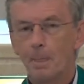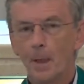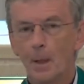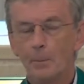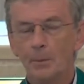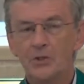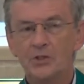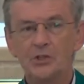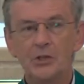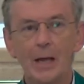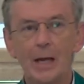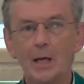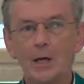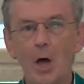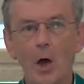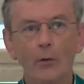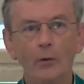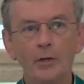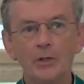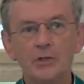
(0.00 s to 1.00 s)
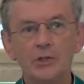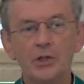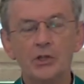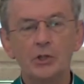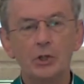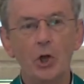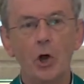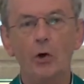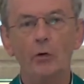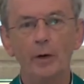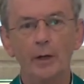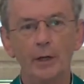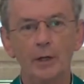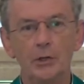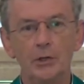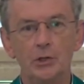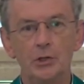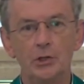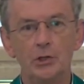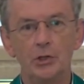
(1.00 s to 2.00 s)
But St. Lawrence's
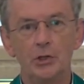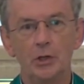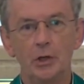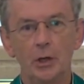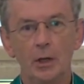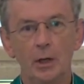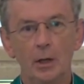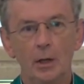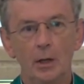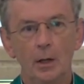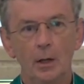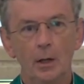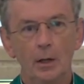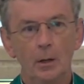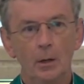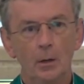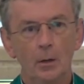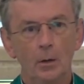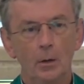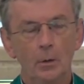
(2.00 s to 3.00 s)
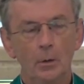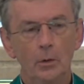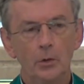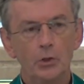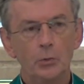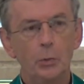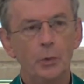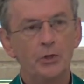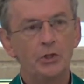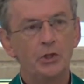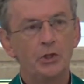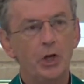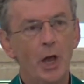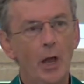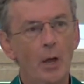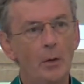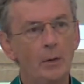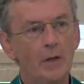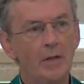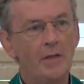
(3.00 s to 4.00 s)
courage was
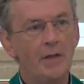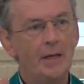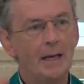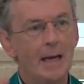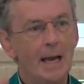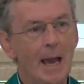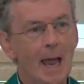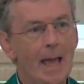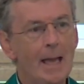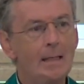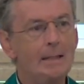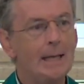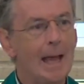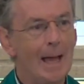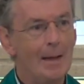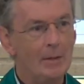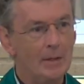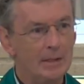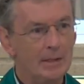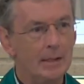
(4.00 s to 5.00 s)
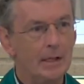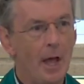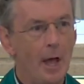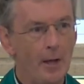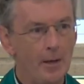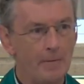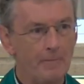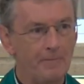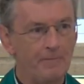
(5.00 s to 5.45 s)
shown in that he laid down his life